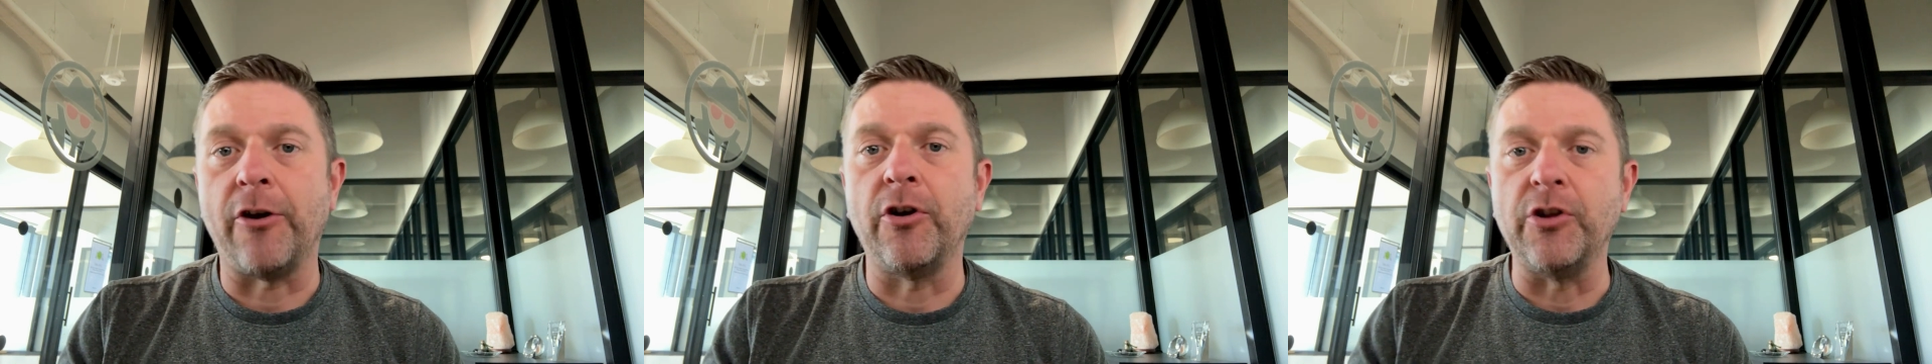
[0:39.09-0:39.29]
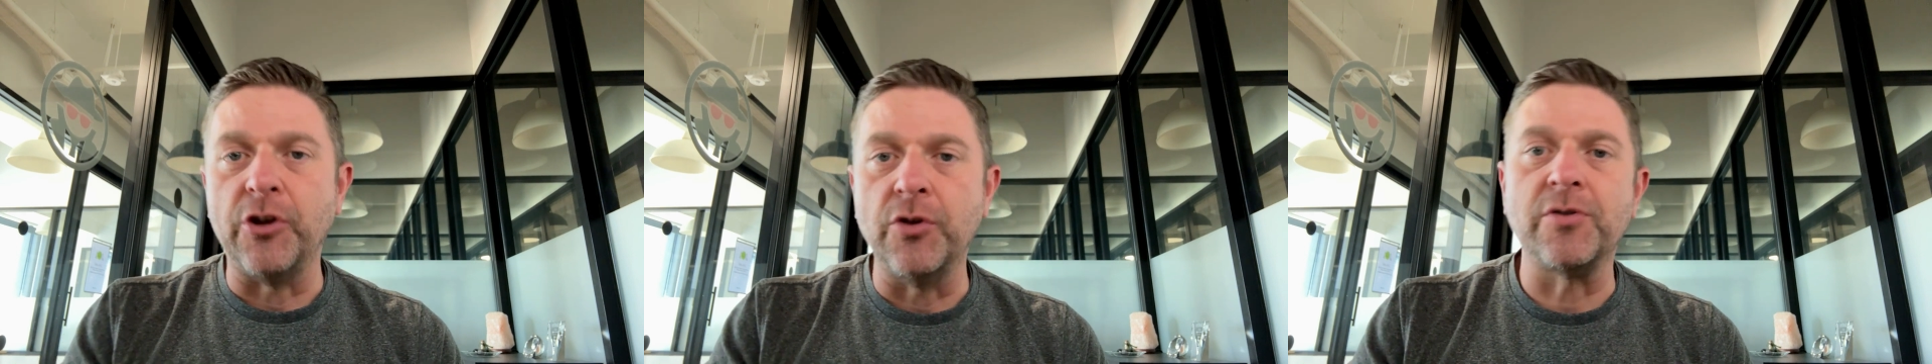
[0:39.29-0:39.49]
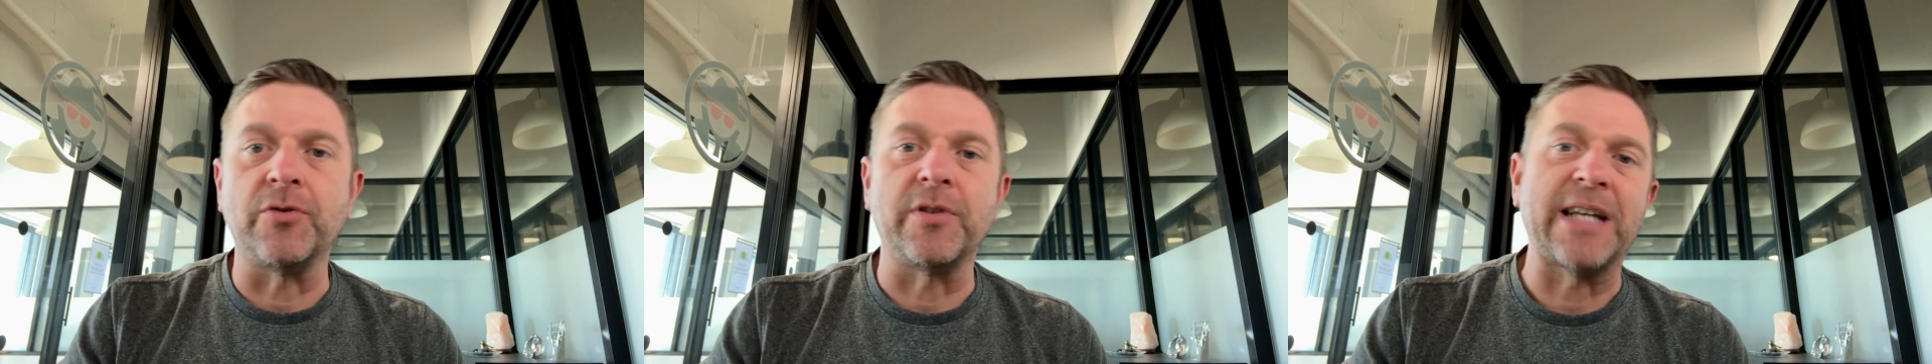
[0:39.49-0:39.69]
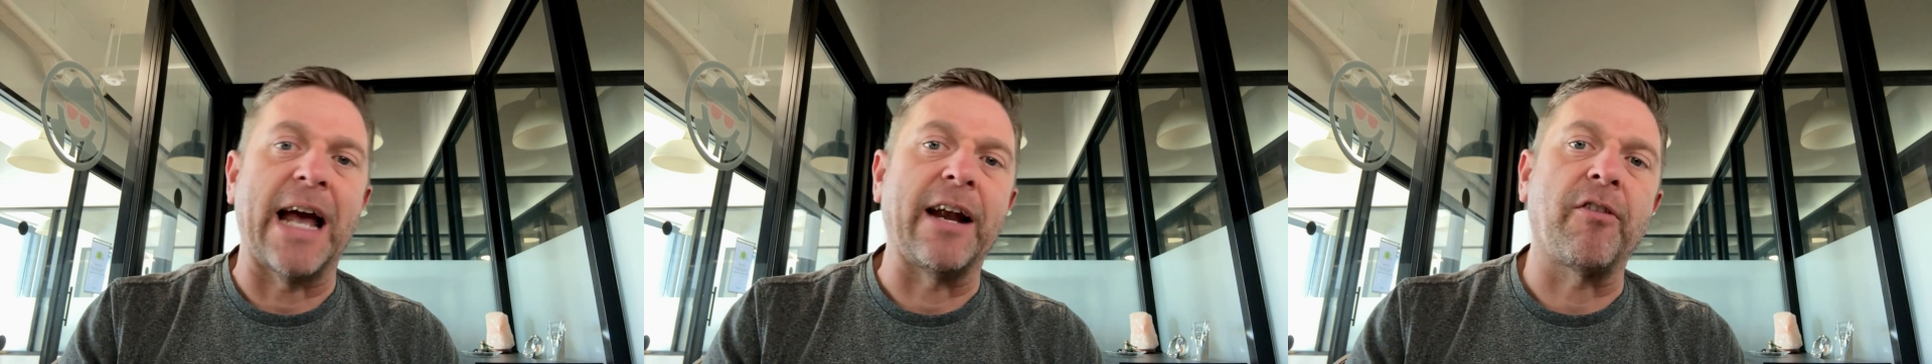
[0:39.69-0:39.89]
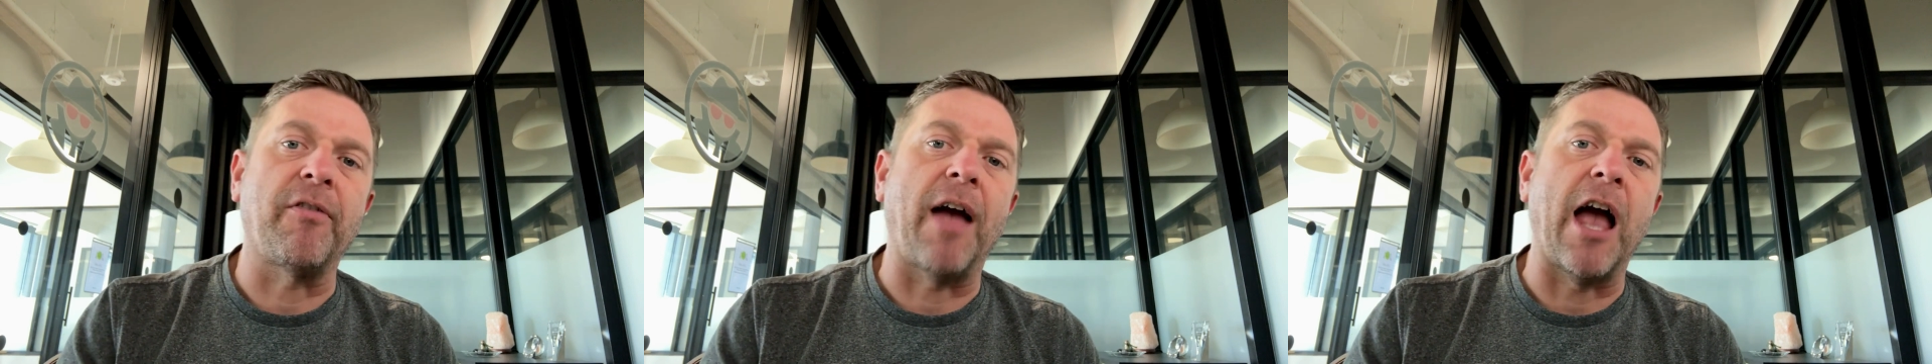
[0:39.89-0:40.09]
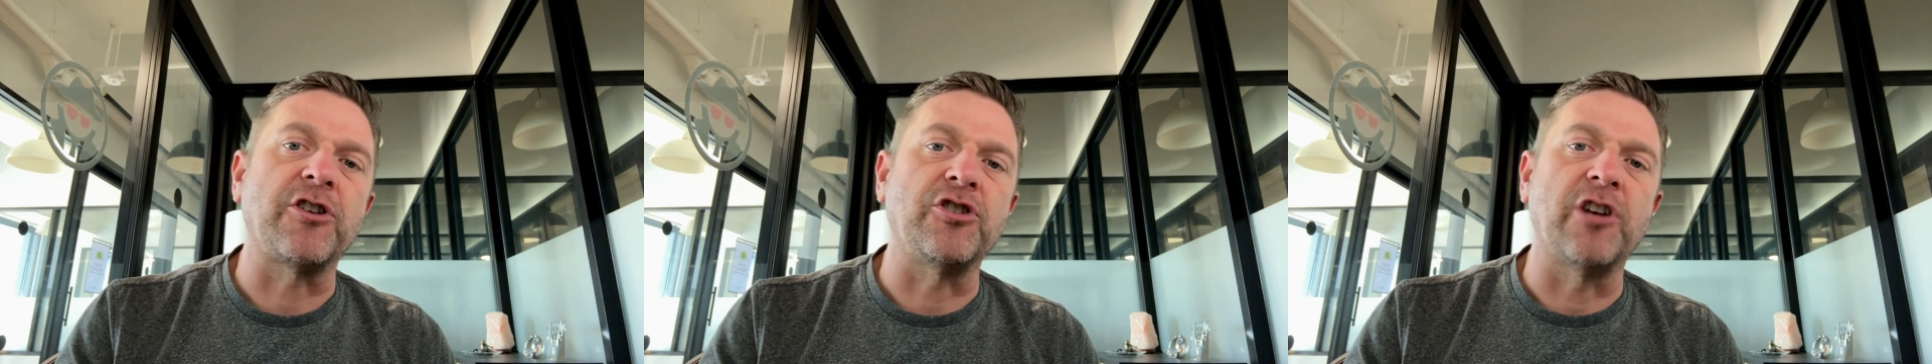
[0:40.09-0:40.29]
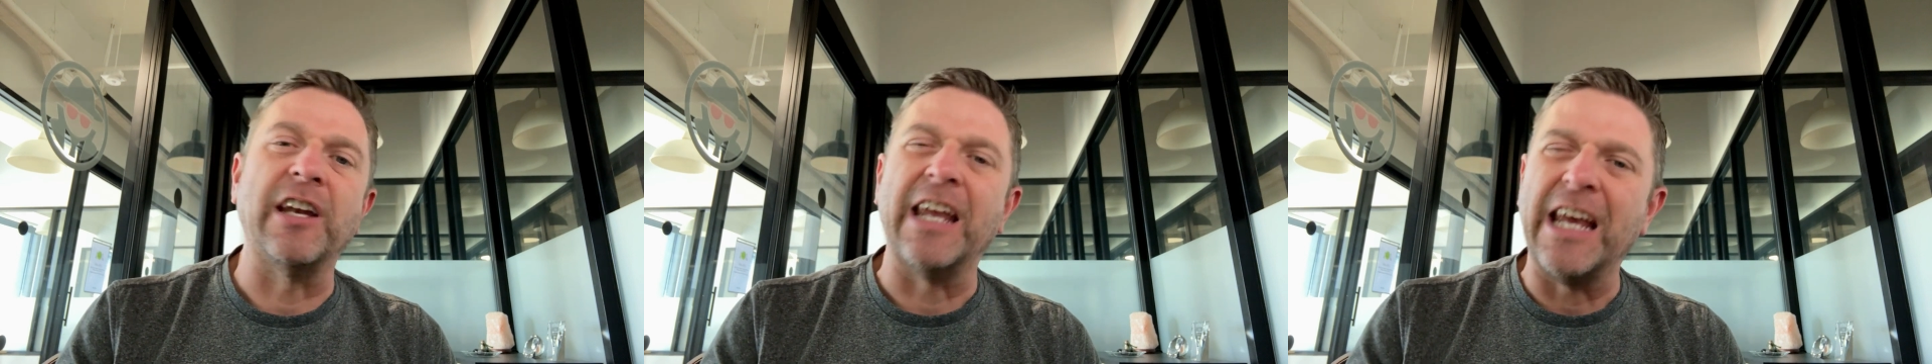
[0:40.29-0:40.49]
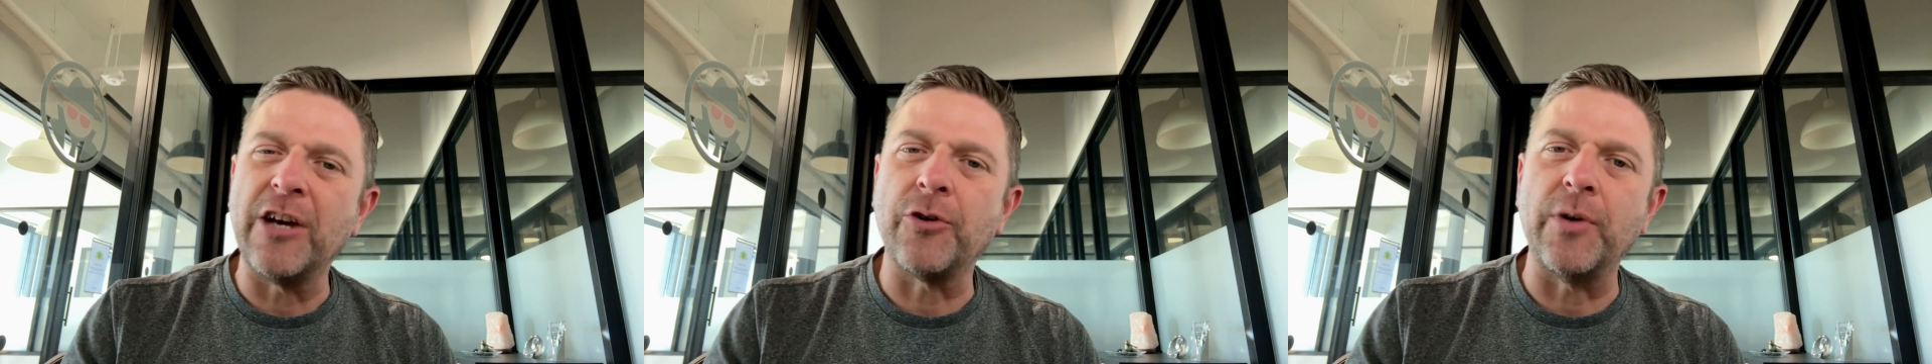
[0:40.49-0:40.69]
user satisfaction and
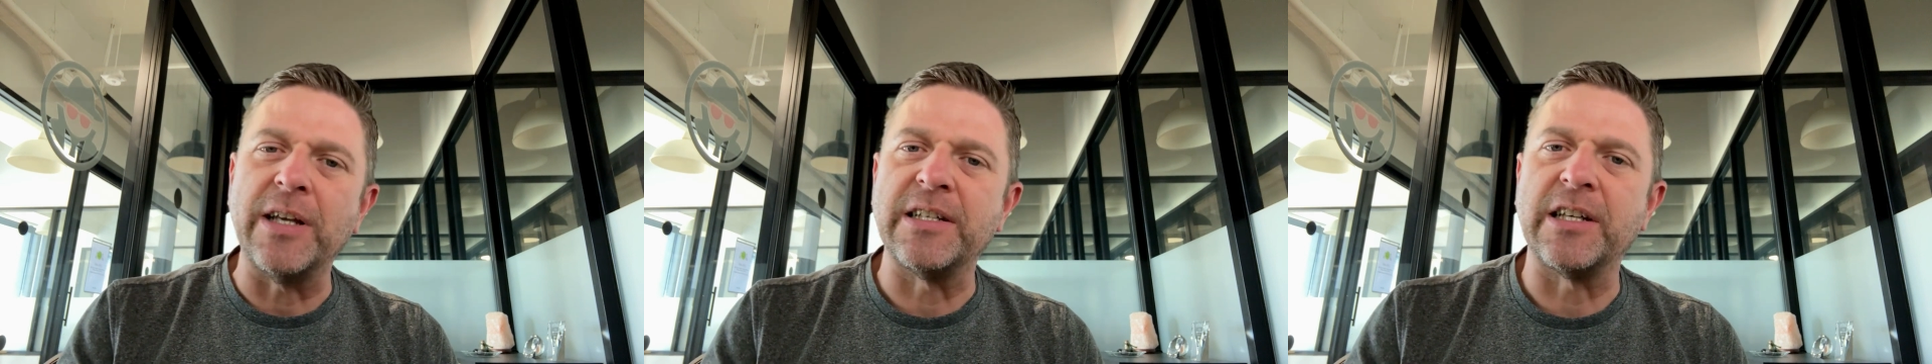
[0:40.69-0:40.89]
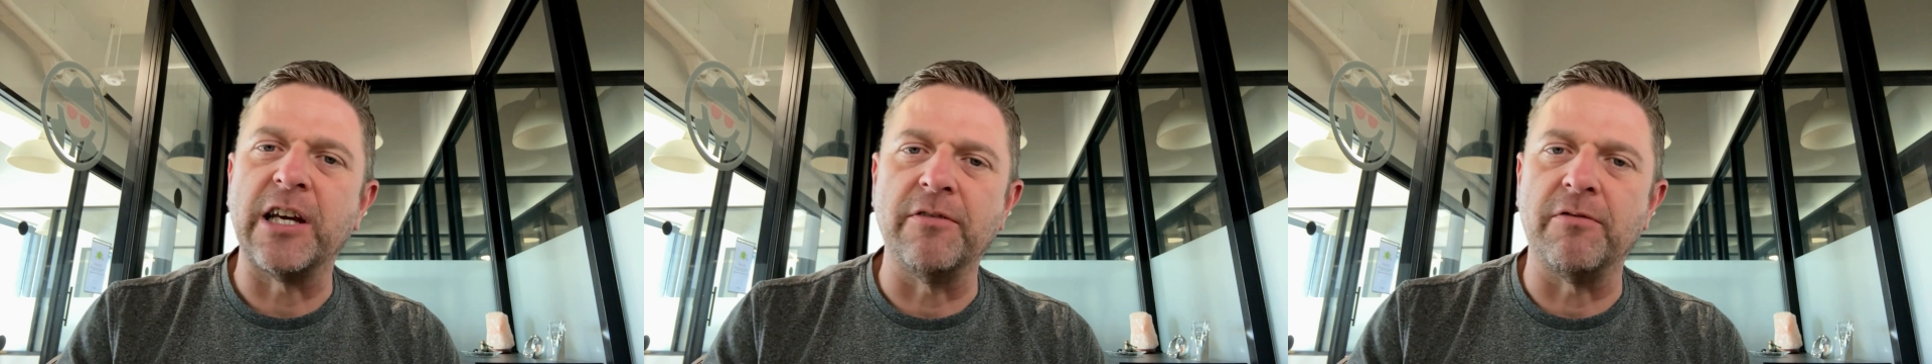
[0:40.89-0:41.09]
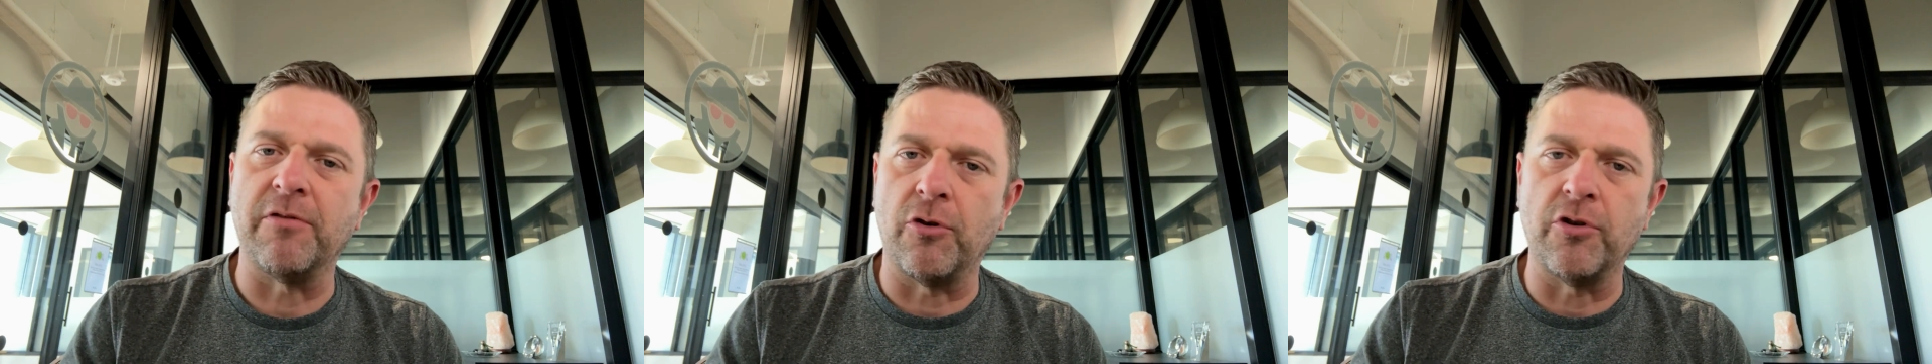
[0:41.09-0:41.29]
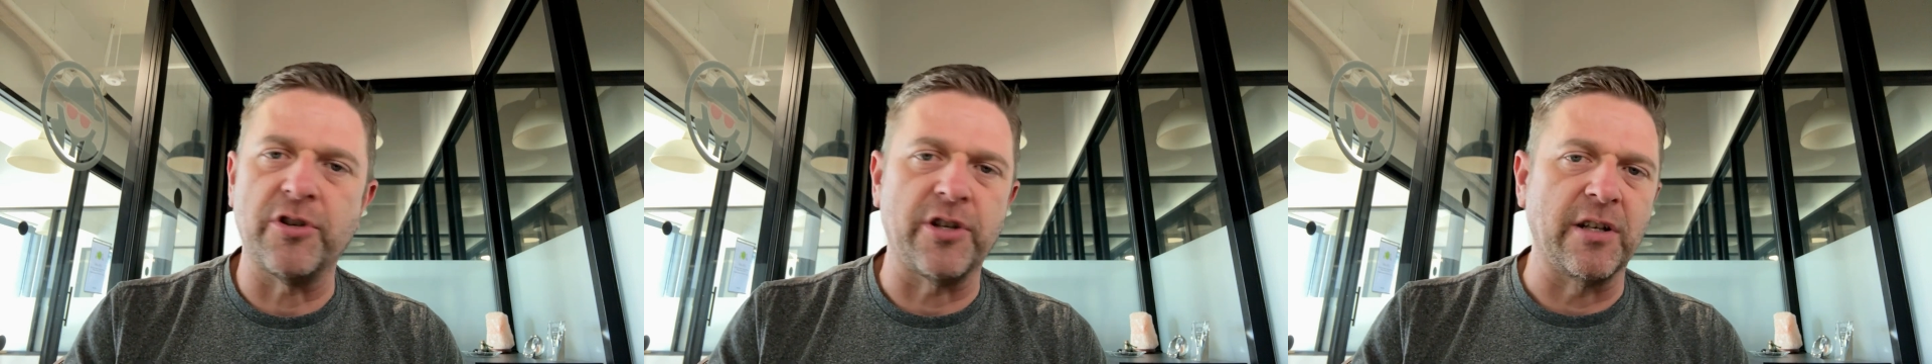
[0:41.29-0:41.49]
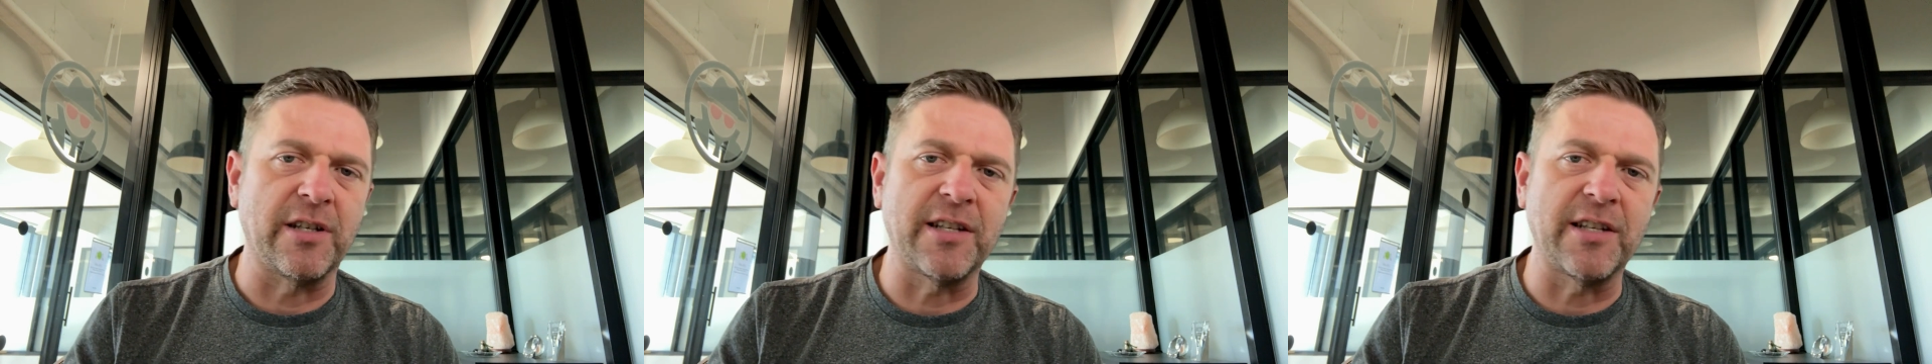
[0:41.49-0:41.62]
increased conversions.